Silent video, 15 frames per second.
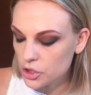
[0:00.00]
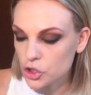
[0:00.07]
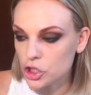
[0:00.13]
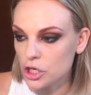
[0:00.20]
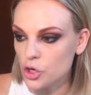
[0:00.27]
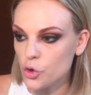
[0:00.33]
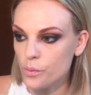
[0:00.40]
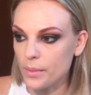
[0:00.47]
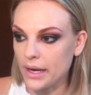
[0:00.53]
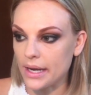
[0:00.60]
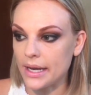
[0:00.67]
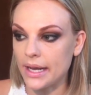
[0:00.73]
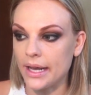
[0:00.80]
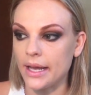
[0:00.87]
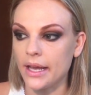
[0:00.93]
Do
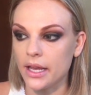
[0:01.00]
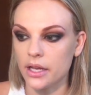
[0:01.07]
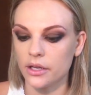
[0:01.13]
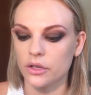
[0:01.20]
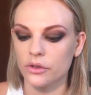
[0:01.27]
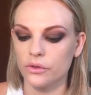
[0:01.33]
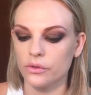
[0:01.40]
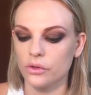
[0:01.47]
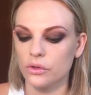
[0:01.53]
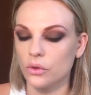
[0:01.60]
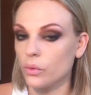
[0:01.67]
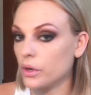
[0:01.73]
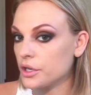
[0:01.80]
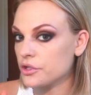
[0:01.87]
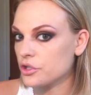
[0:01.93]
my
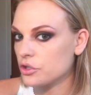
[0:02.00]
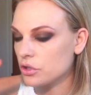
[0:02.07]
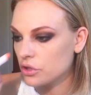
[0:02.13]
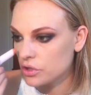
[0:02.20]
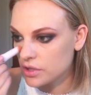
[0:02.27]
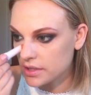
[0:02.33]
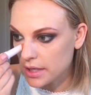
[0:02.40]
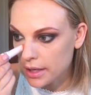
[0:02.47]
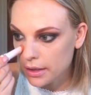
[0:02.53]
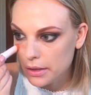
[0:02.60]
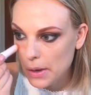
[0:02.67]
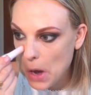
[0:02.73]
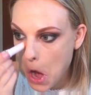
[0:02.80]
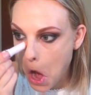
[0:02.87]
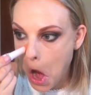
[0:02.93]
orange
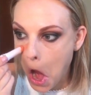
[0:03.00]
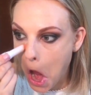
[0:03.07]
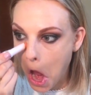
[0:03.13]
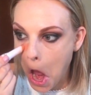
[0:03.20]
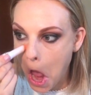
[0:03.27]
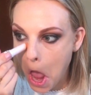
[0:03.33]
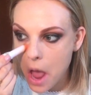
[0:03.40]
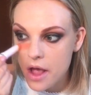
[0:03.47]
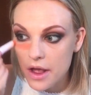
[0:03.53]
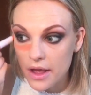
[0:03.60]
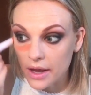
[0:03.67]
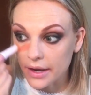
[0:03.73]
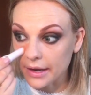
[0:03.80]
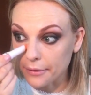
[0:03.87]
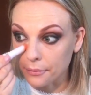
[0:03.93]
stick.
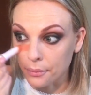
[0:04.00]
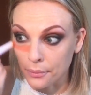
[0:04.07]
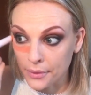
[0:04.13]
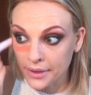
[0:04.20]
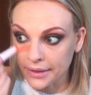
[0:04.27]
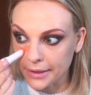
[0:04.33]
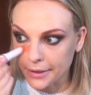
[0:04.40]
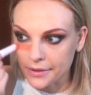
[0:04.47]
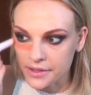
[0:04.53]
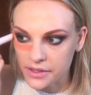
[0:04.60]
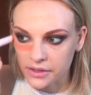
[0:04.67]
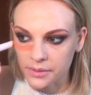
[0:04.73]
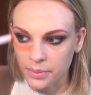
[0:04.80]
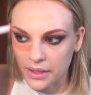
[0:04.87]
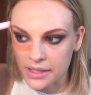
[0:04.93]
And I really didn't
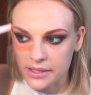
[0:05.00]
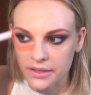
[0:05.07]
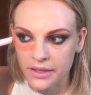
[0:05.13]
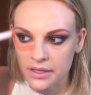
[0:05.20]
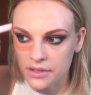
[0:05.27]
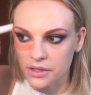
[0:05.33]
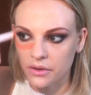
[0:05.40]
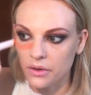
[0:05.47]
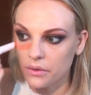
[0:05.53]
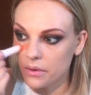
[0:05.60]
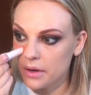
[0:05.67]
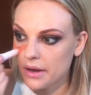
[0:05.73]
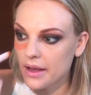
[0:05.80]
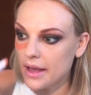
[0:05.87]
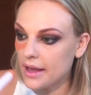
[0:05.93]
sleep last night,
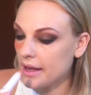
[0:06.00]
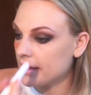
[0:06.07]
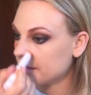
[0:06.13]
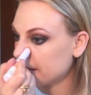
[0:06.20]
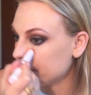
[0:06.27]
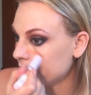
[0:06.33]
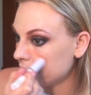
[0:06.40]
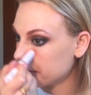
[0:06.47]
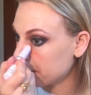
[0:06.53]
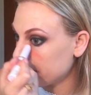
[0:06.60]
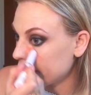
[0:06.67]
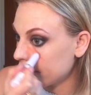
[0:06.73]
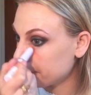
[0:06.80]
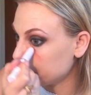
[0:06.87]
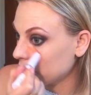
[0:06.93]
so, and I'm getting,
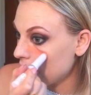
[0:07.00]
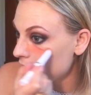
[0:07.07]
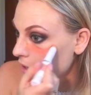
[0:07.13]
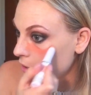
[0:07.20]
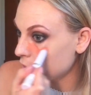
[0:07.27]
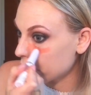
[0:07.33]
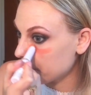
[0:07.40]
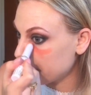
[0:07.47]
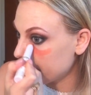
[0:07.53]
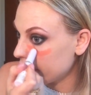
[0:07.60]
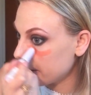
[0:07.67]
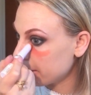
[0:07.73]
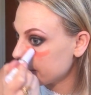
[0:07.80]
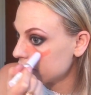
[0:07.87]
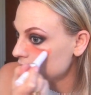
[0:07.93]
I have black under
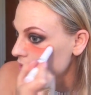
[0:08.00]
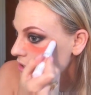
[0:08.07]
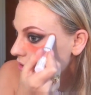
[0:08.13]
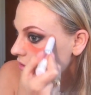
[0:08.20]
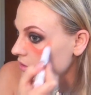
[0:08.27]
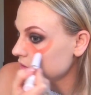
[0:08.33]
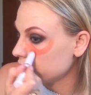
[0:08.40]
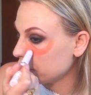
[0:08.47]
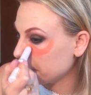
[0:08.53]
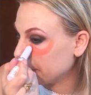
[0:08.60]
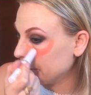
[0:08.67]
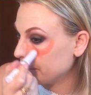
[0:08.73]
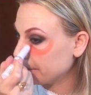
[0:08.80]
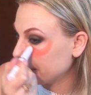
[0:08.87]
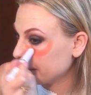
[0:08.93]
my eyes you know,
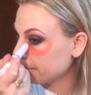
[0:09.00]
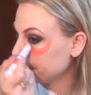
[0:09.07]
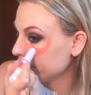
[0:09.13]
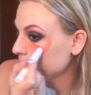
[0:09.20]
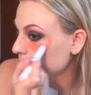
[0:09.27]
my,